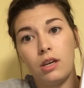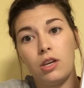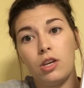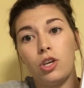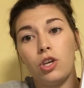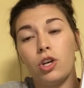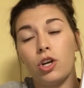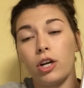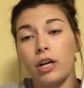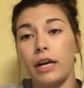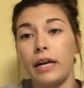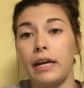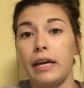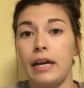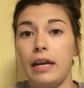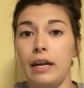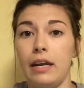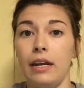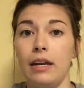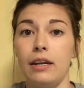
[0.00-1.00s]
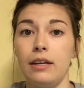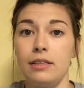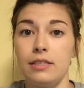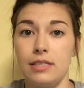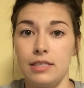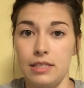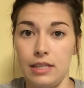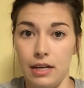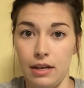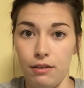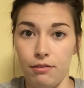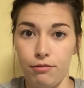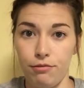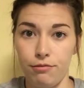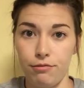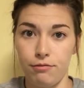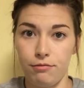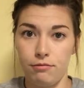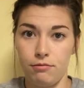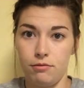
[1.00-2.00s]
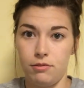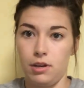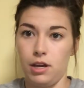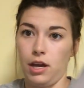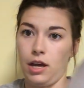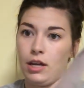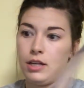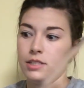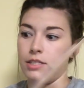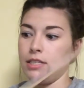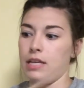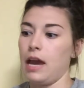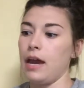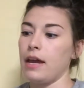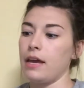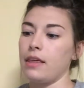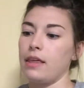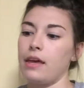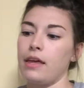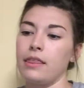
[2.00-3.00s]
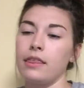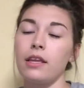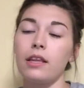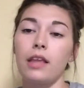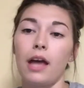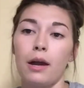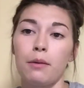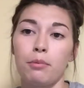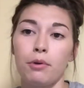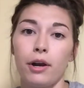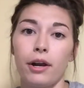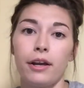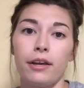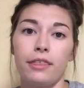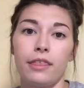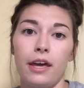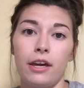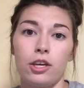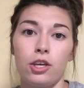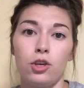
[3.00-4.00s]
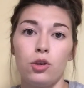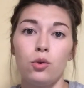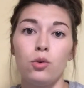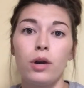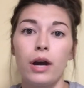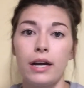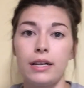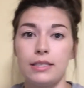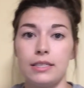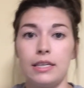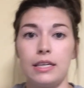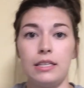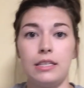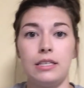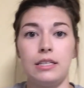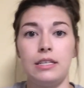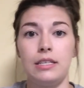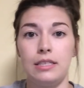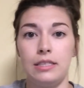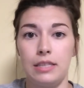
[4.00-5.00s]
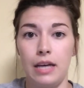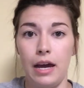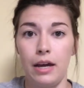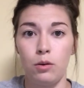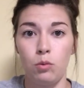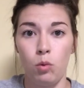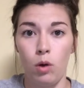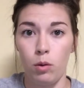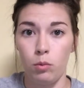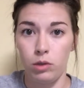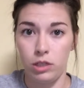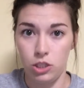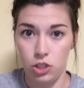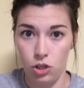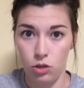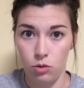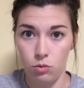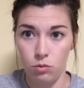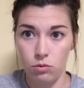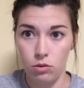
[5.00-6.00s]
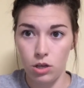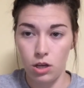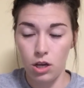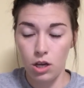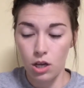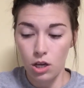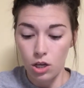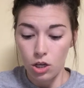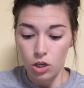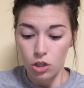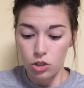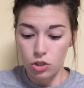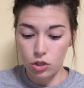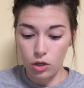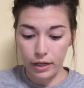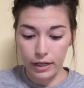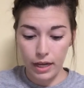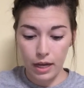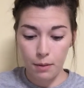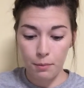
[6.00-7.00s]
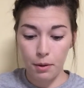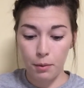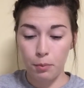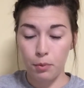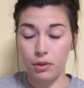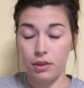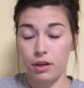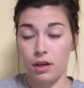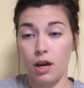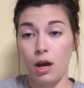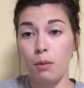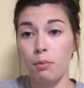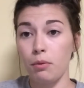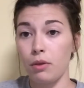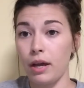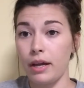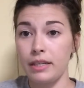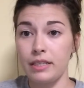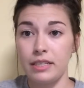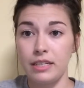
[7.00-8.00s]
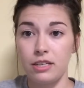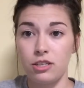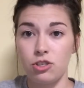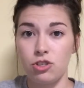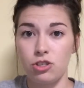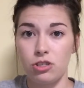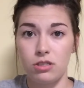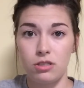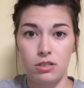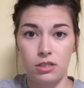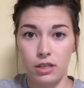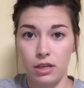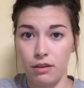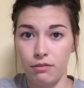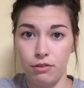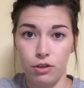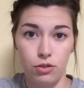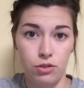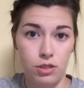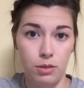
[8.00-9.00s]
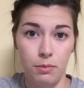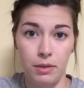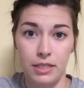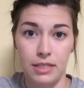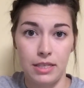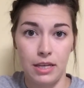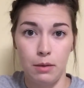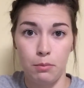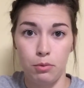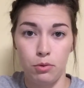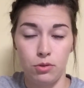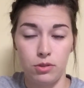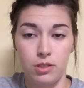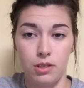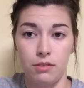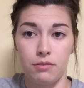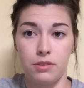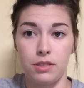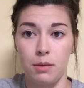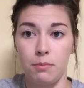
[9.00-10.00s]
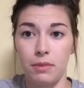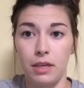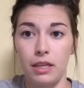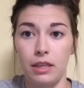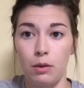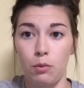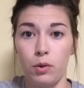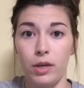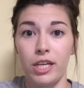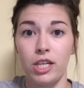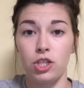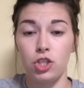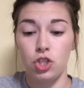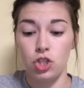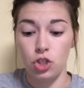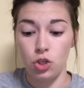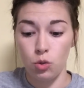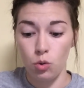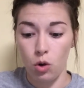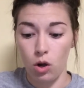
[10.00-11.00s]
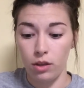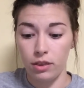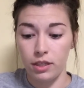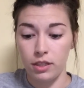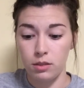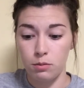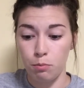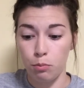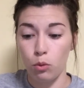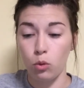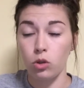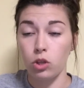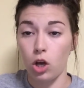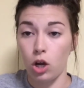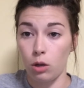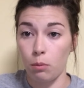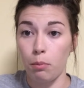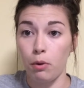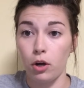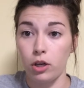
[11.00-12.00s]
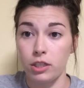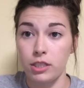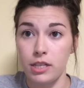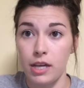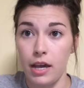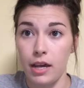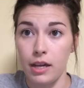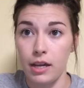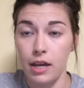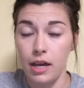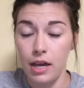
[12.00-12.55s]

you're going to get an incentive. A day in the library that you guys get to decide what we do. So I came up with a couple ideas just to give you some examples of something that we could do on this bulldog bark day.